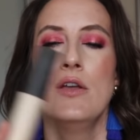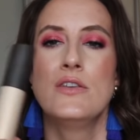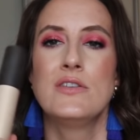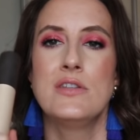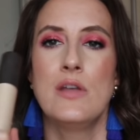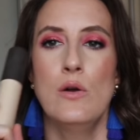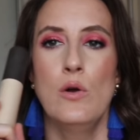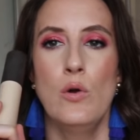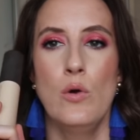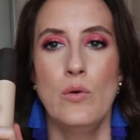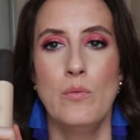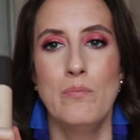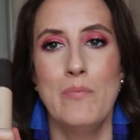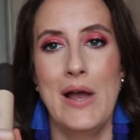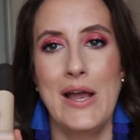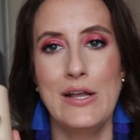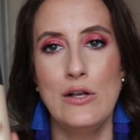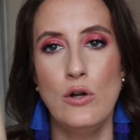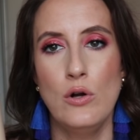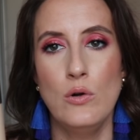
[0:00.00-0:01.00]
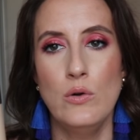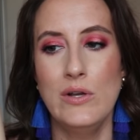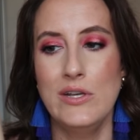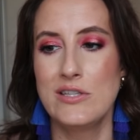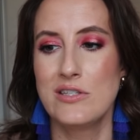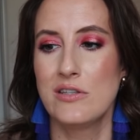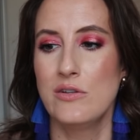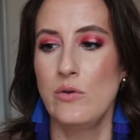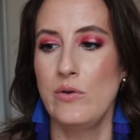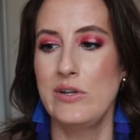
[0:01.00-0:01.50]
So my goal
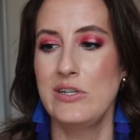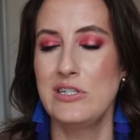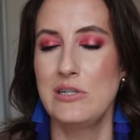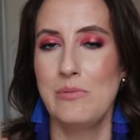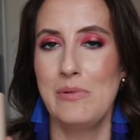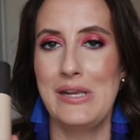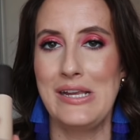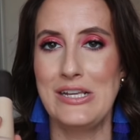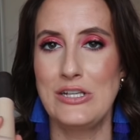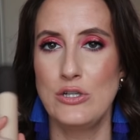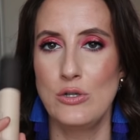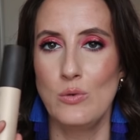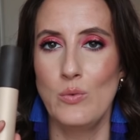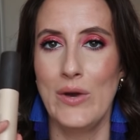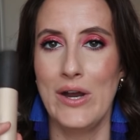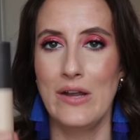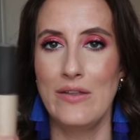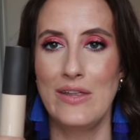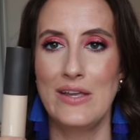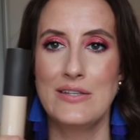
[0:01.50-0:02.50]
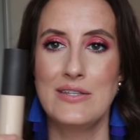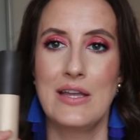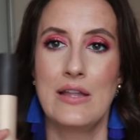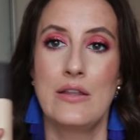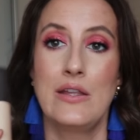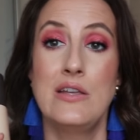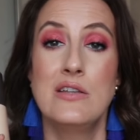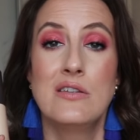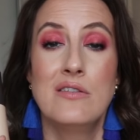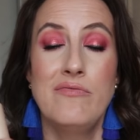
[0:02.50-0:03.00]
is going to be to wear this
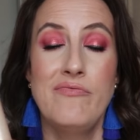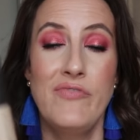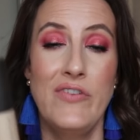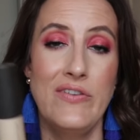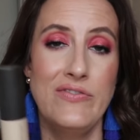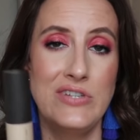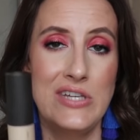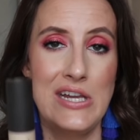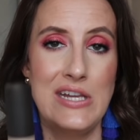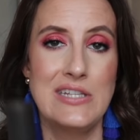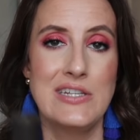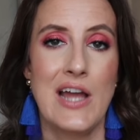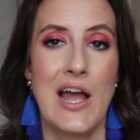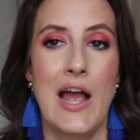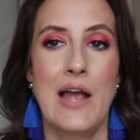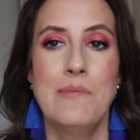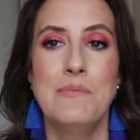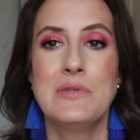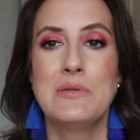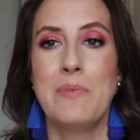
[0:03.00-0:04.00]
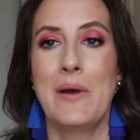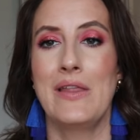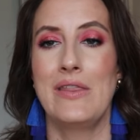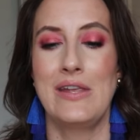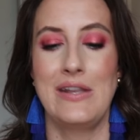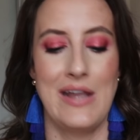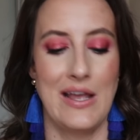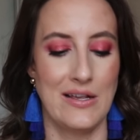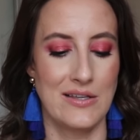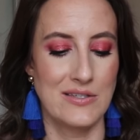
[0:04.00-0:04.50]
at least fifteen times by
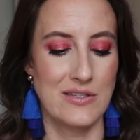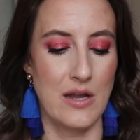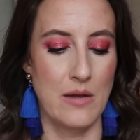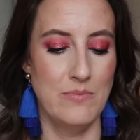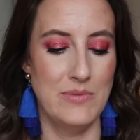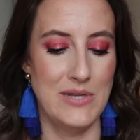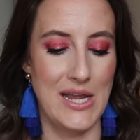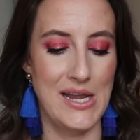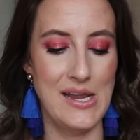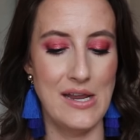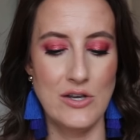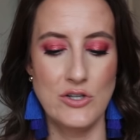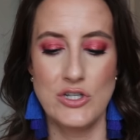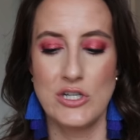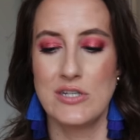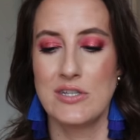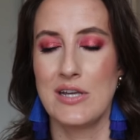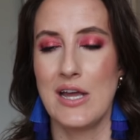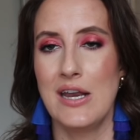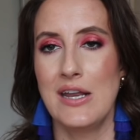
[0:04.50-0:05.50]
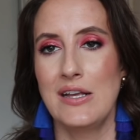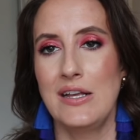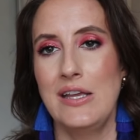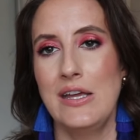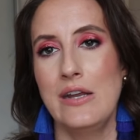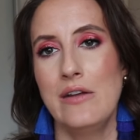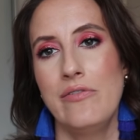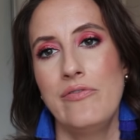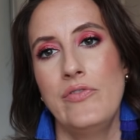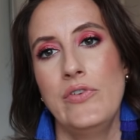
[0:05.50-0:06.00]
the next update and just kind of
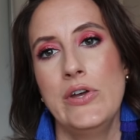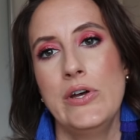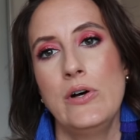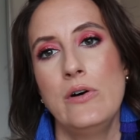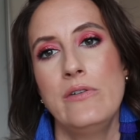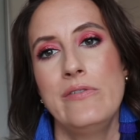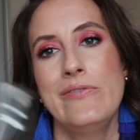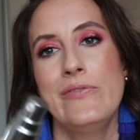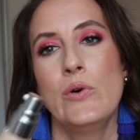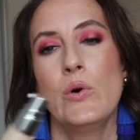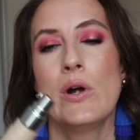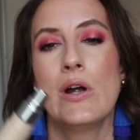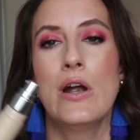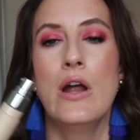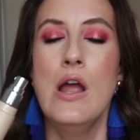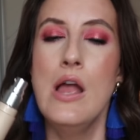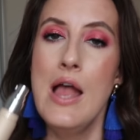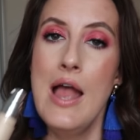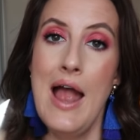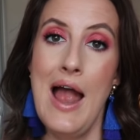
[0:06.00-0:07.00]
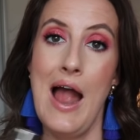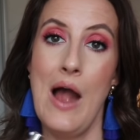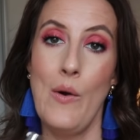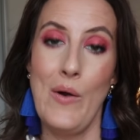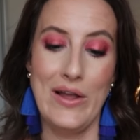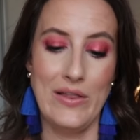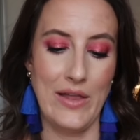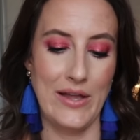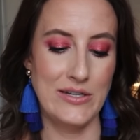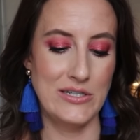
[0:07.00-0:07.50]
get a feel for how
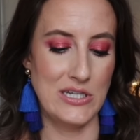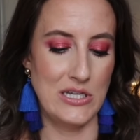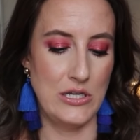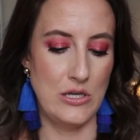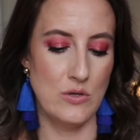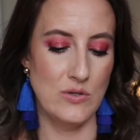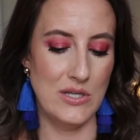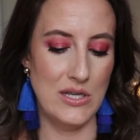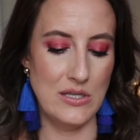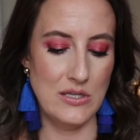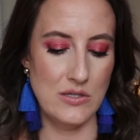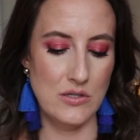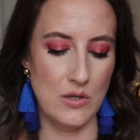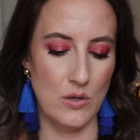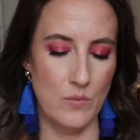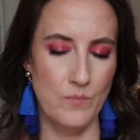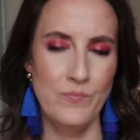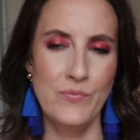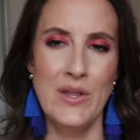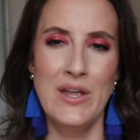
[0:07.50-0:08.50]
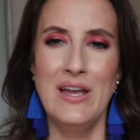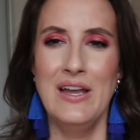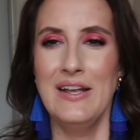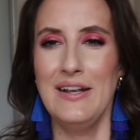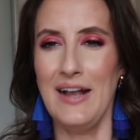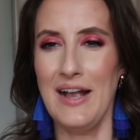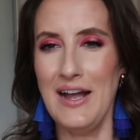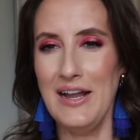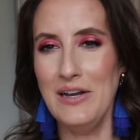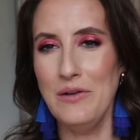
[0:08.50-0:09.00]
I like to use it. So
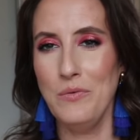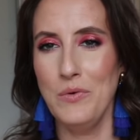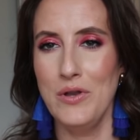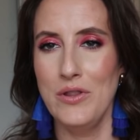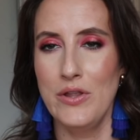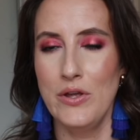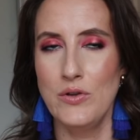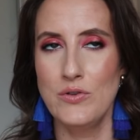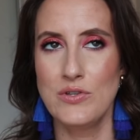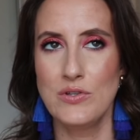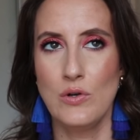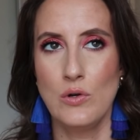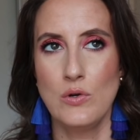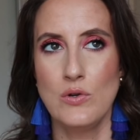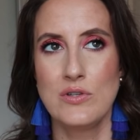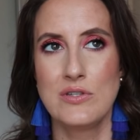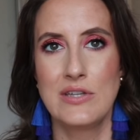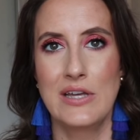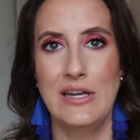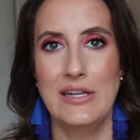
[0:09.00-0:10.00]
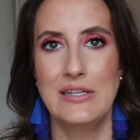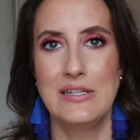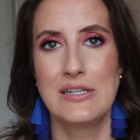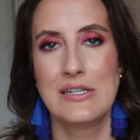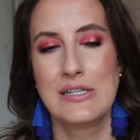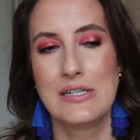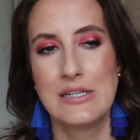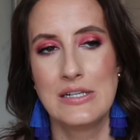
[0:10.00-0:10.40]
kind of one of those goals that